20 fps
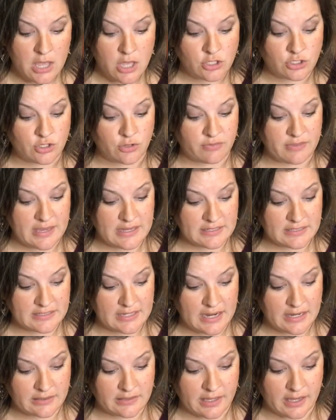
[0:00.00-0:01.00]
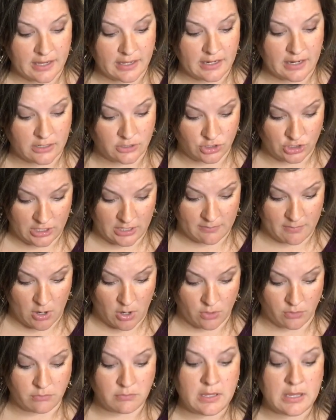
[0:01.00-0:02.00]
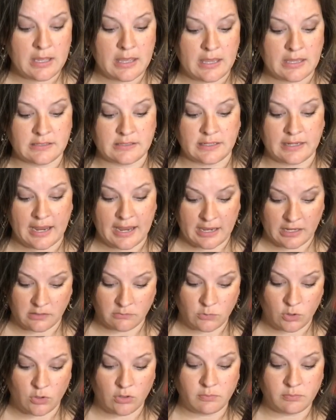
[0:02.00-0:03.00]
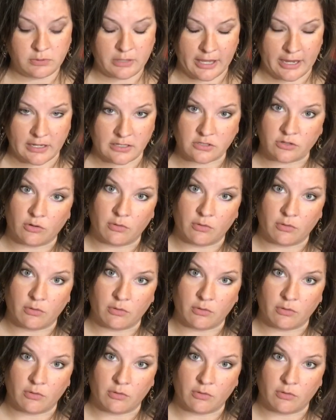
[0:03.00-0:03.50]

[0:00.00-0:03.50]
So they state that a GMO is an animal, plant,